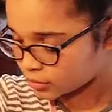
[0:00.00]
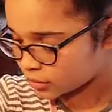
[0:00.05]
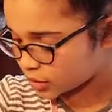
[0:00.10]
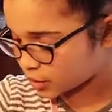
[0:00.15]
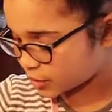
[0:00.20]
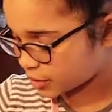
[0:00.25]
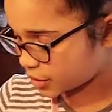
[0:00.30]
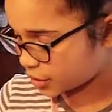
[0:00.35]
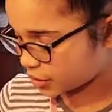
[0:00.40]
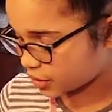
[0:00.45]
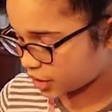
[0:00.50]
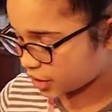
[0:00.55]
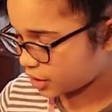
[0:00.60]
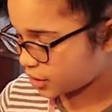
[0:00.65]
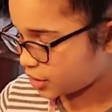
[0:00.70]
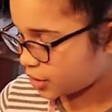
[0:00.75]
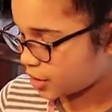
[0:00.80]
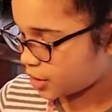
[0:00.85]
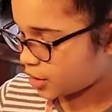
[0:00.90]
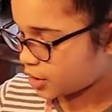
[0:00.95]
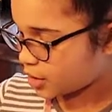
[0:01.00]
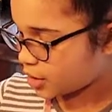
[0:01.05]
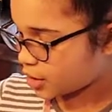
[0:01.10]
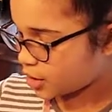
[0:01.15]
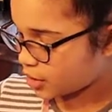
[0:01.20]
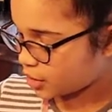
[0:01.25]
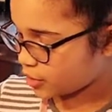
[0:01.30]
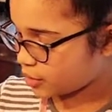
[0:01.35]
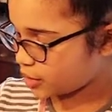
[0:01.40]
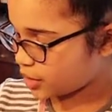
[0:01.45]
So when you're done,
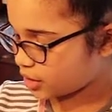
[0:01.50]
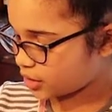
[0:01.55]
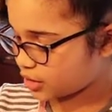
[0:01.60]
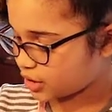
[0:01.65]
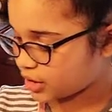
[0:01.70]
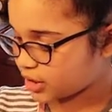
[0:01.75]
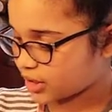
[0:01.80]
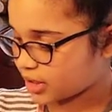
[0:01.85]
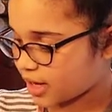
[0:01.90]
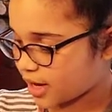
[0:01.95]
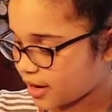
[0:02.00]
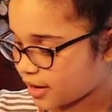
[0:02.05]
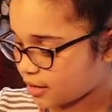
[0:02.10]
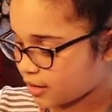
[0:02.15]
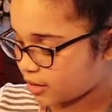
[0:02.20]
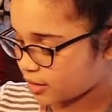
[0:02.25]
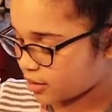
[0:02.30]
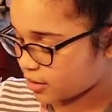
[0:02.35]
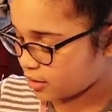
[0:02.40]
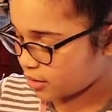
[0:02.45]
you can just get